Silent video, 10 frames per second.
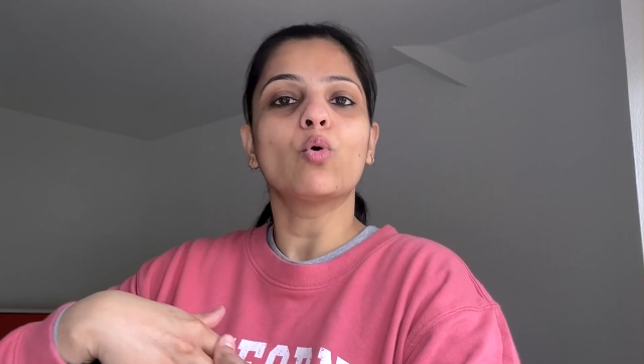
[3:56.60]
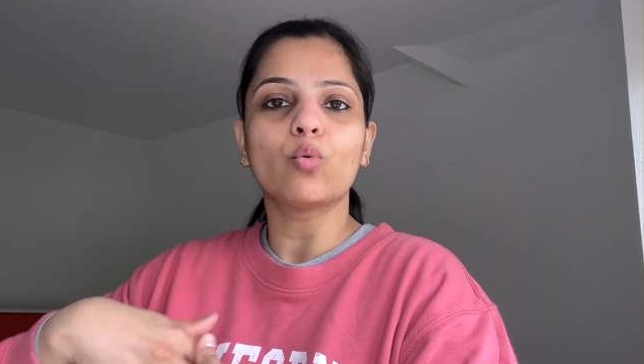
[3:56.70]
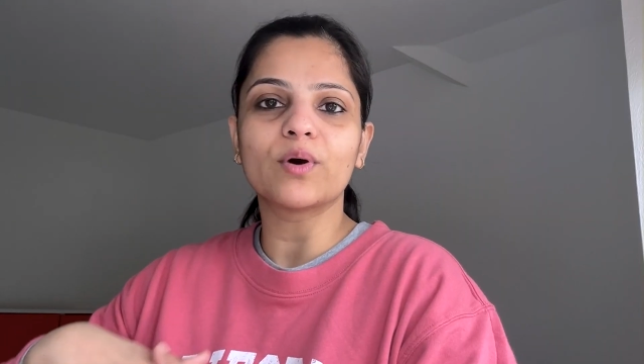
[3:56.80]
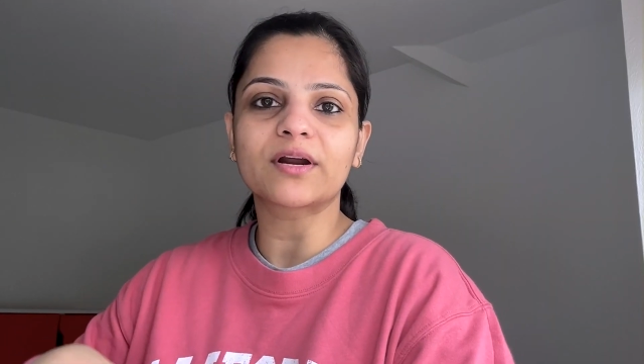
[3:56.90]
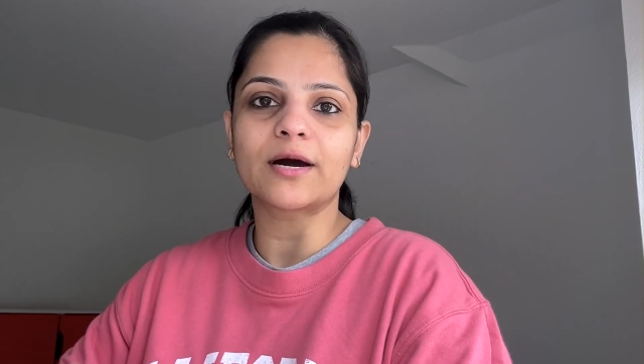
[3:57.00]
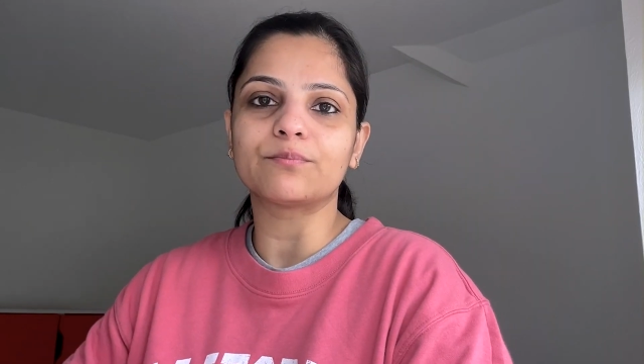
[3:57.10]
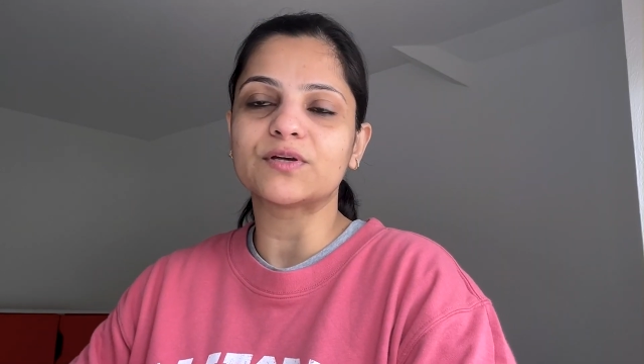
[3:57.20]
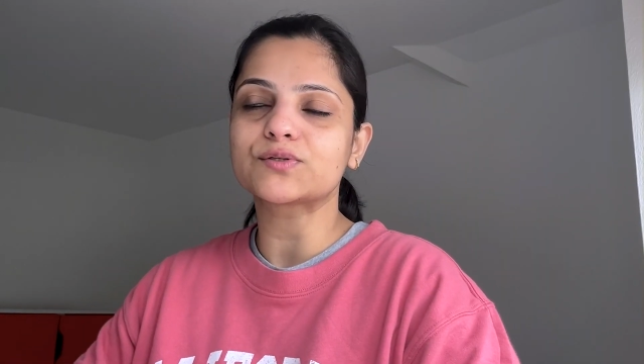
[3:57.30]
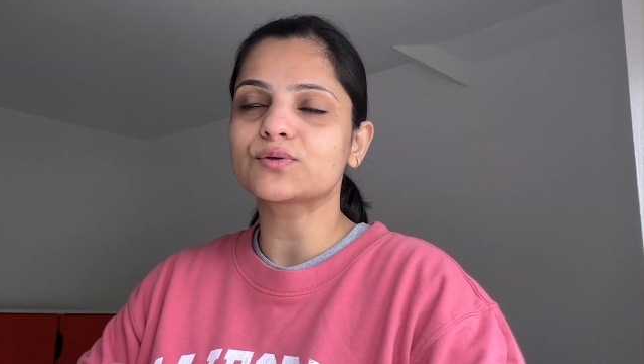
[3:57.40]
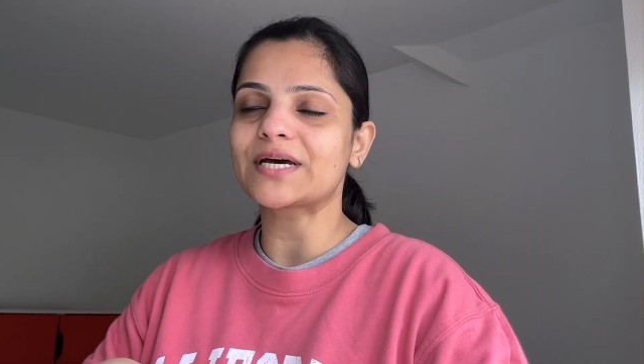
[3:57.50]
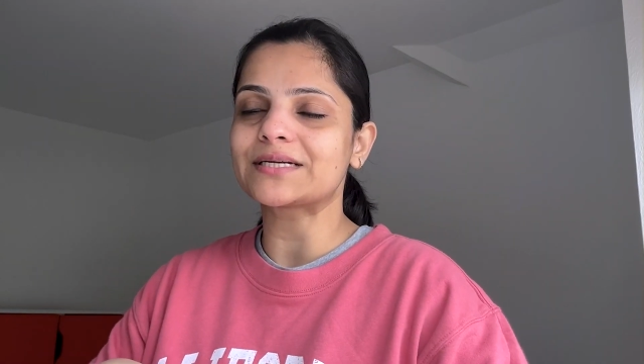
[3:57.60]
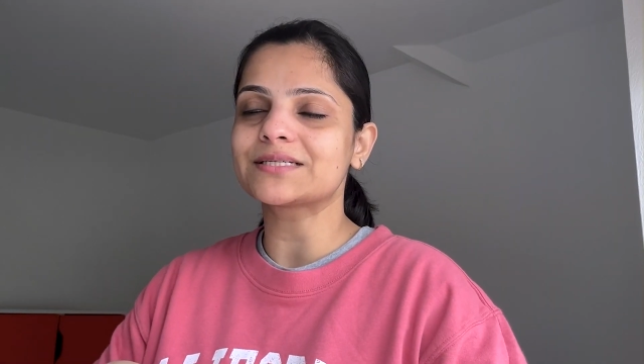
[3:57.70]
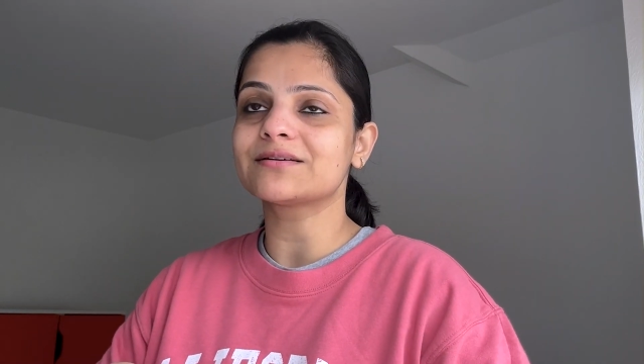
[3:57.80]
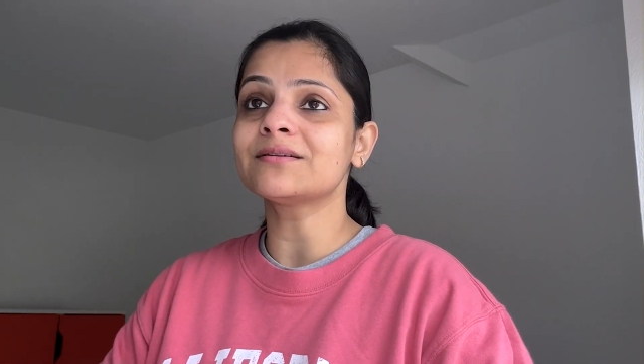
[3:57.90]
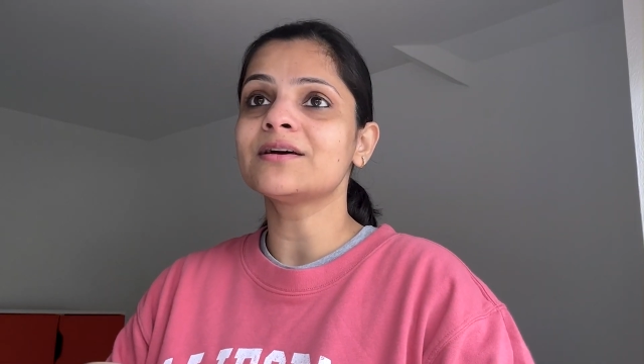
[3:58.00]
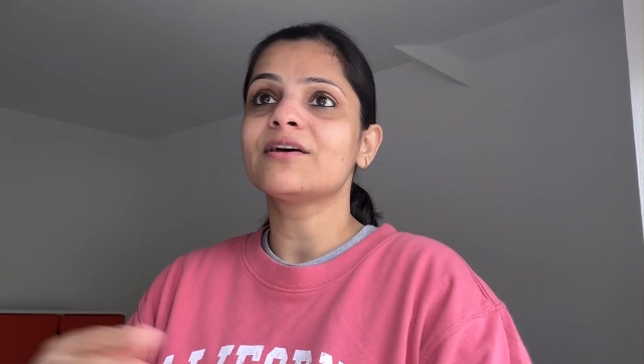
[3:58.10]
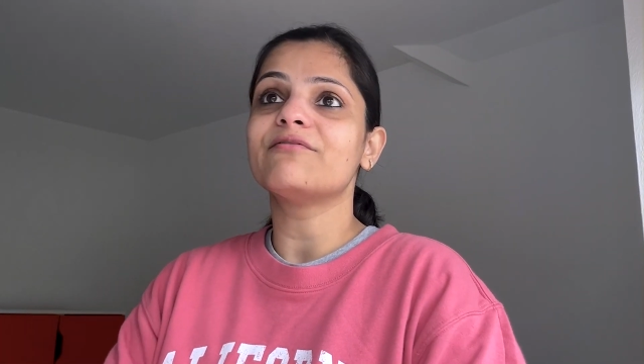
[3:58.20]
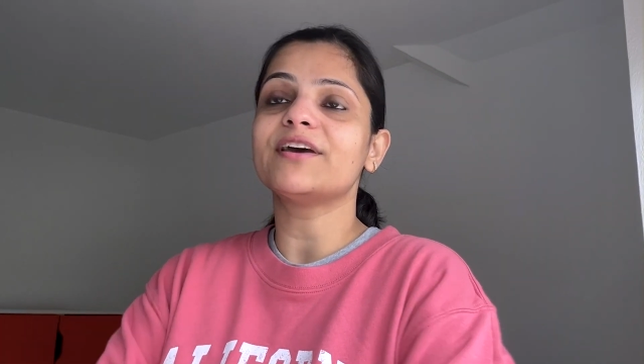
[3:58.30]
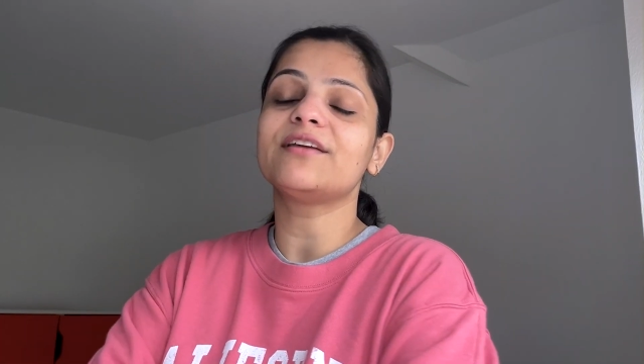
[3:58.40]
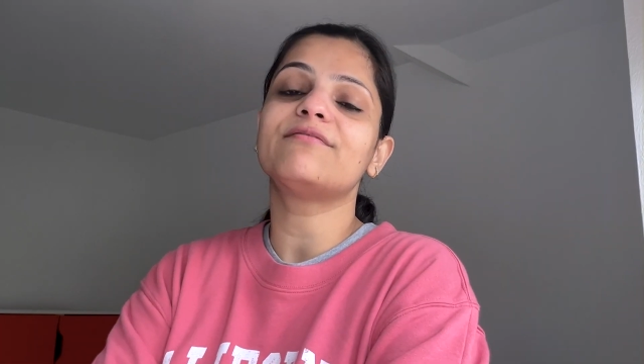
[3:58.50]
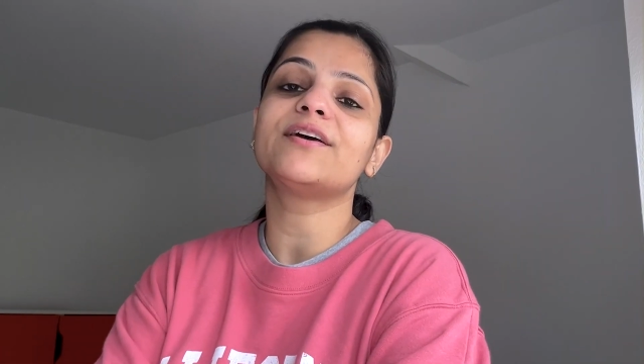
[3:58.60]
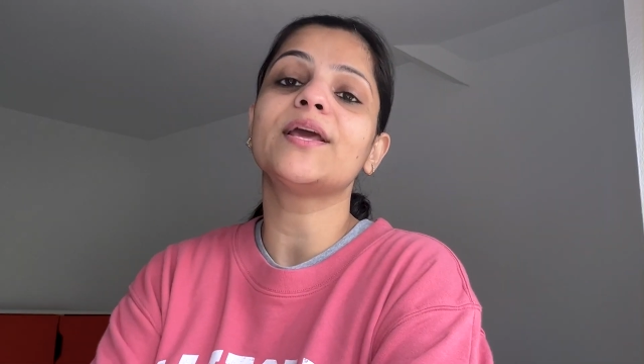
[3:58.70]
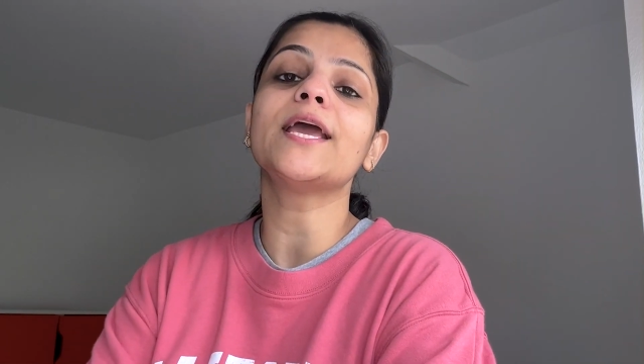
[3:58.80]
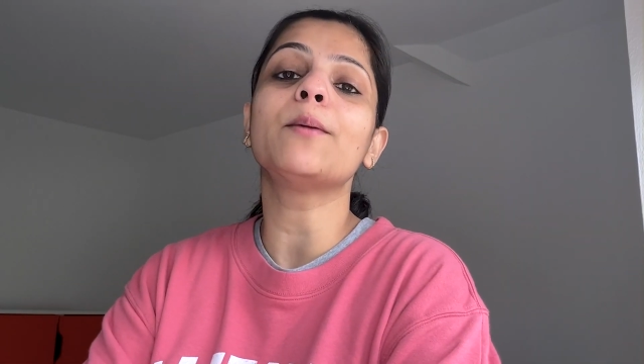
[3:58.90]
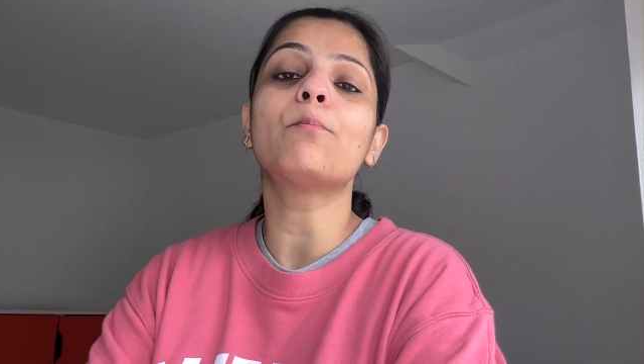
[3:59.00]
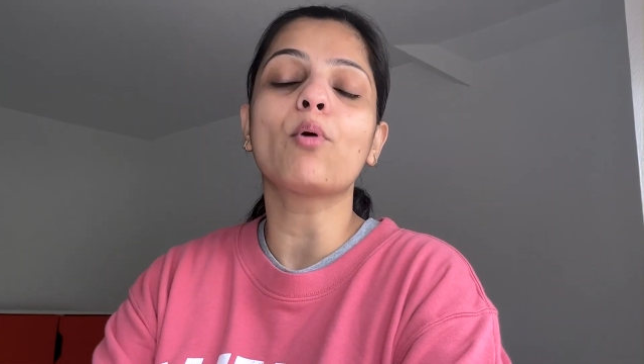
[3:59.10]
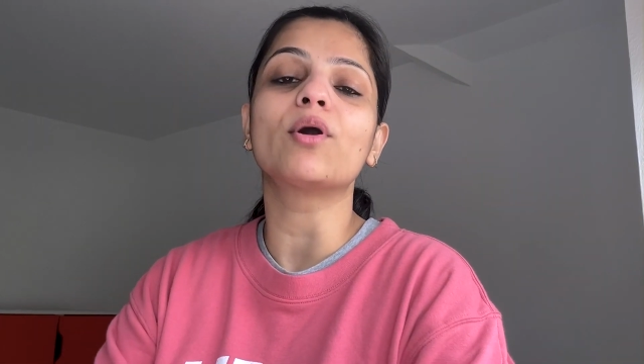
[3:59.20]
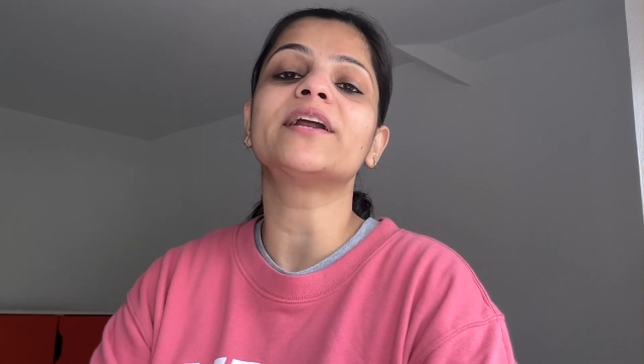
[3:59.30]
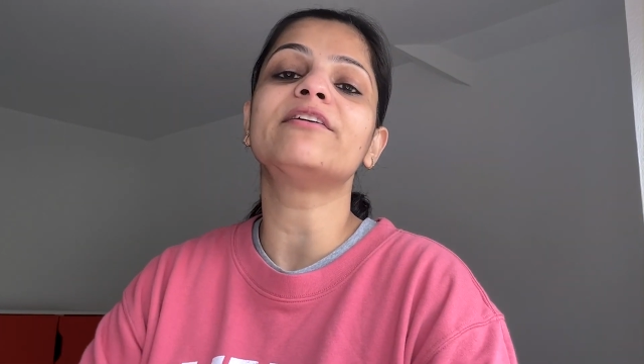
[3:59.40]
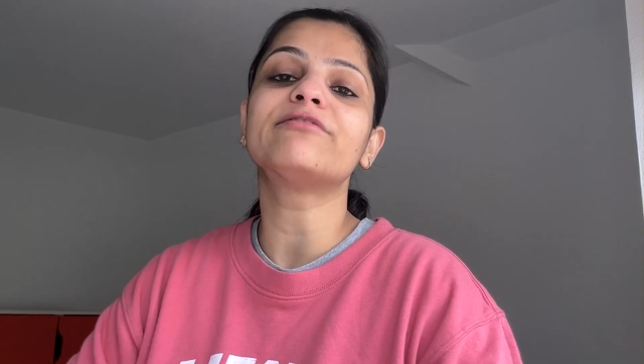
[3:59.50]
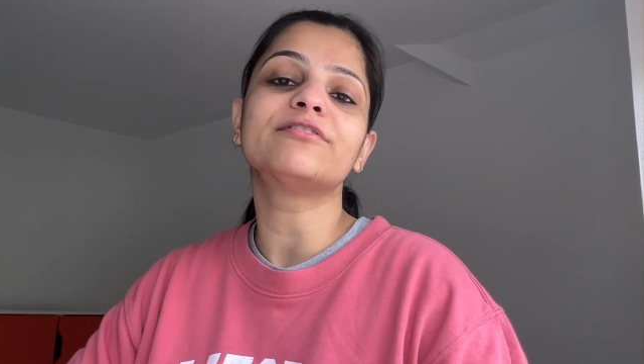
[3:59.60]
overcome this. So that is a very, very important